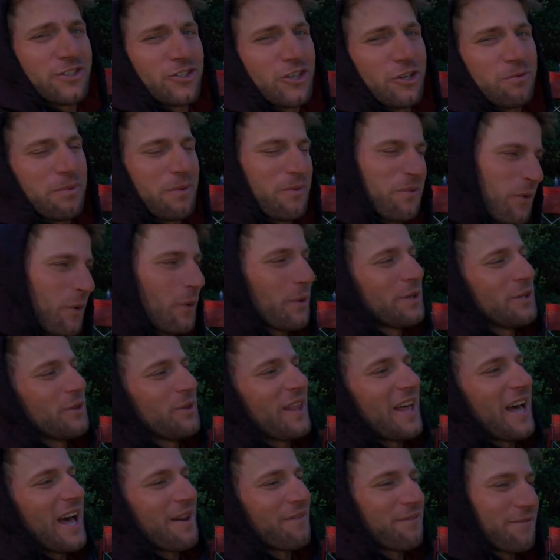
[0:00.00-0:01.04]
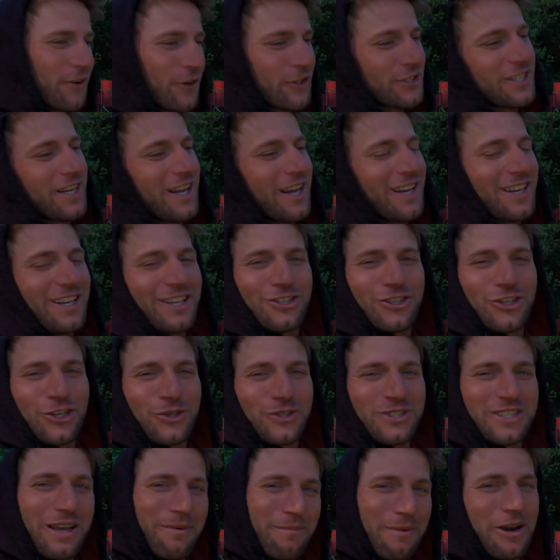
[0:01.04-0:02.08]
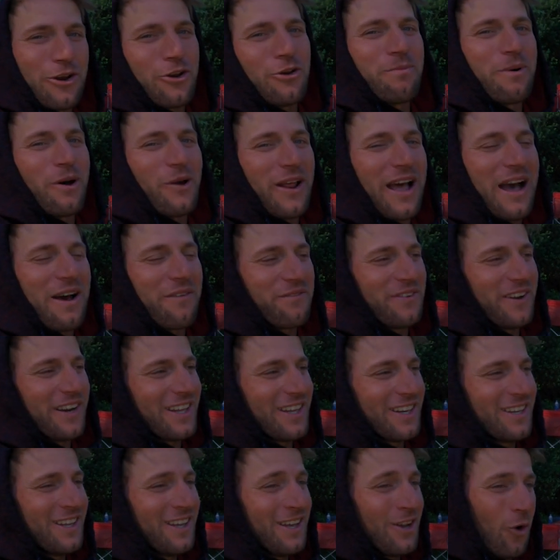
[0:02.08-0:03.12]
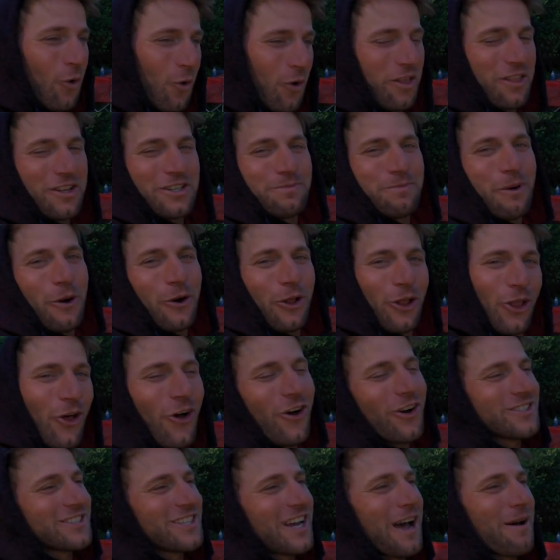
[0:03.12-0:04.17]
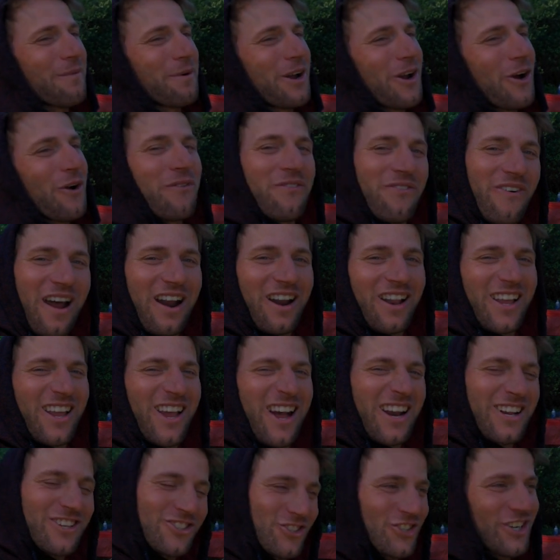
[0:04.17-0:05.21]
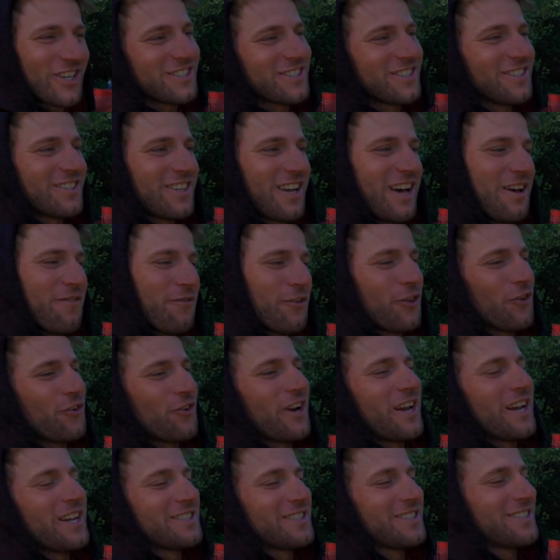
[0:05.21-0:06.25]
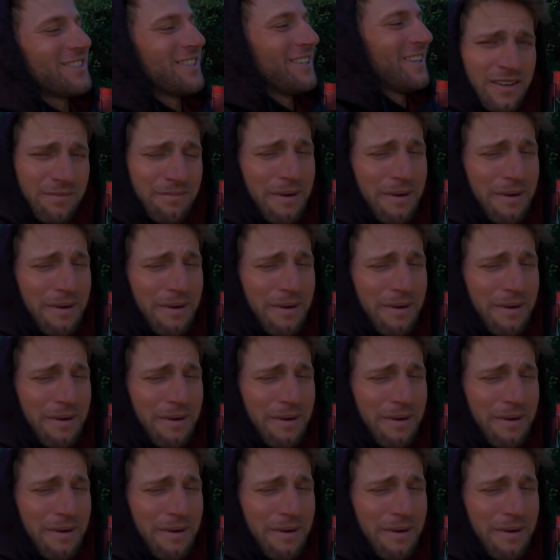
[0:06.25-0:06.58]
soon, but before we do that, first thing I need to do is get my new boat outfitted. Ordered this boat a long time ago, finally got it just in time for the race.